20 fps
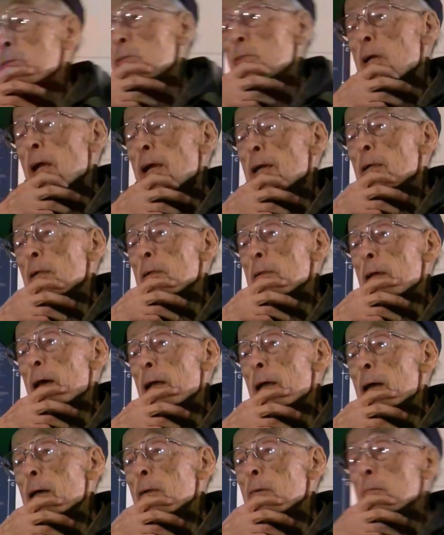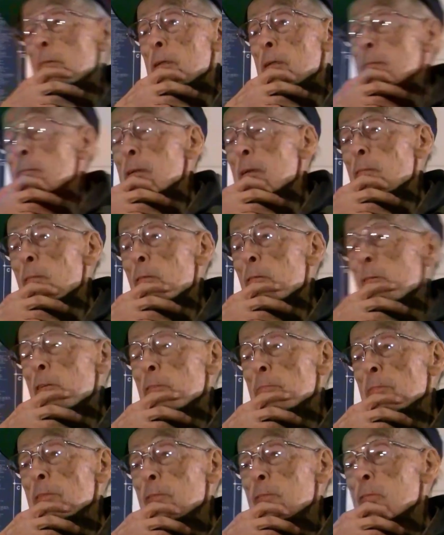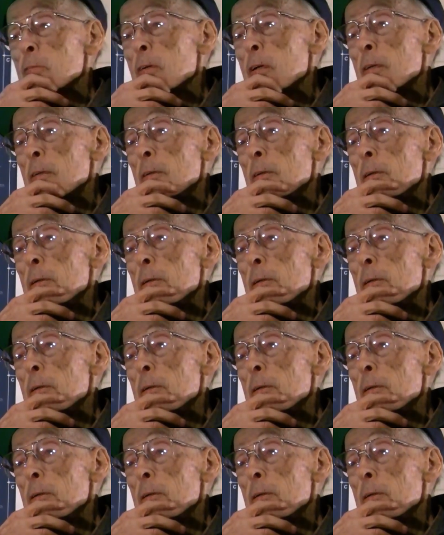channel that I've never heard of before.